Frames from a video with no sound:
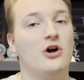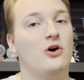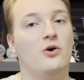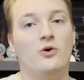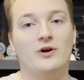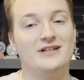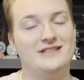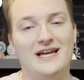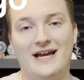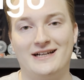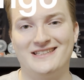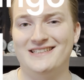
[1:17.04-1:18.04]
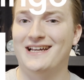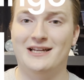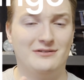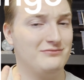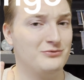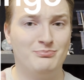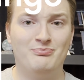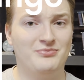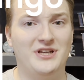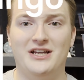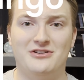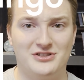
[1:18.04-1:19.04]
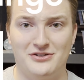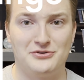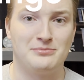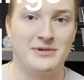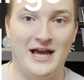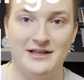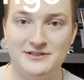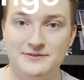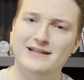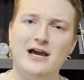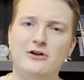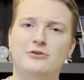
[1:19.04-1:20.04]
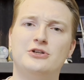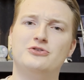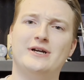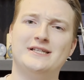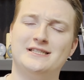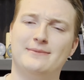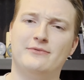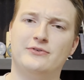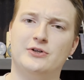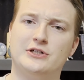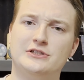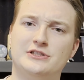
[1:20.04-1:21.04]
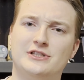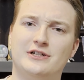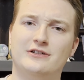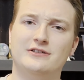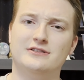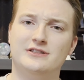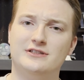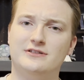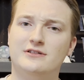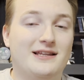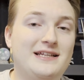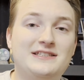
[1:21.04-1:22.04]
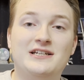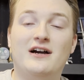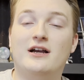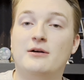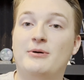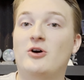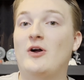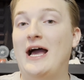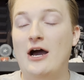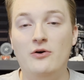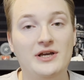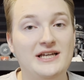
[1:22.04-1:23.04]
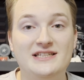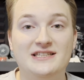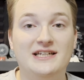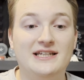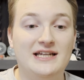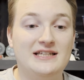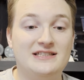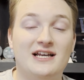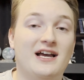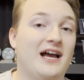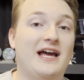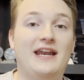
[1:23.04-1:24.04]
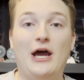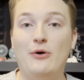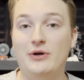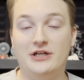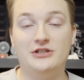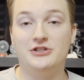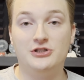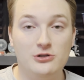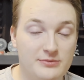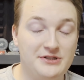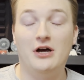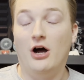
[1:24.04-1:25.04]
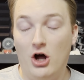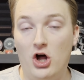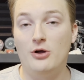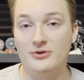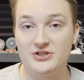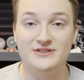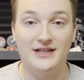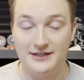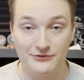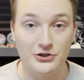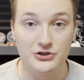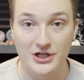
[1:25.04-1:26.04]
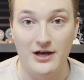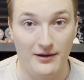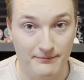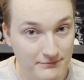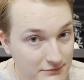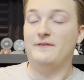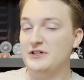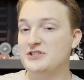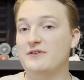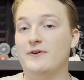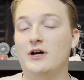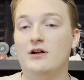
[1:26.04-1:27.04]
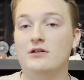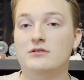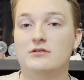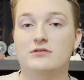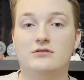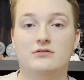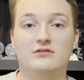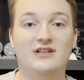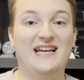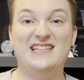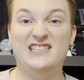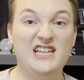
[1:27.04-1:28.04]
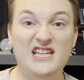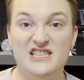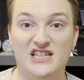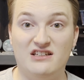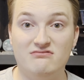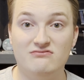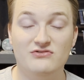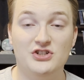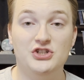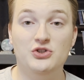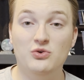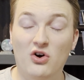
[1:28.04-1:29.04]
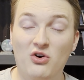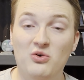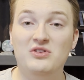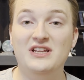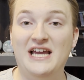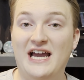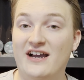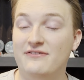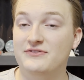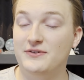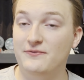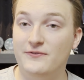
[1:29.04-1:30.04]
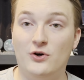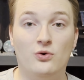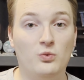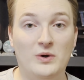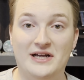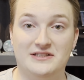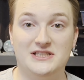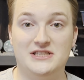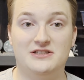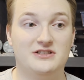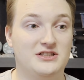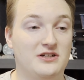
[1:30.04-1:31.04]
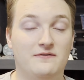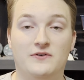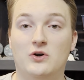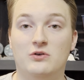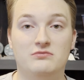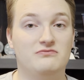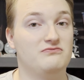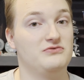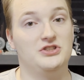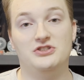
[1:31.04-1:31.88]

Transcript: or a DEX and get yourself some gas. Now to address some of your concerns, let's talk about how easy it is and how it consumes almost none of your time. First of all, it's easy. You only have to vote once. To vote, you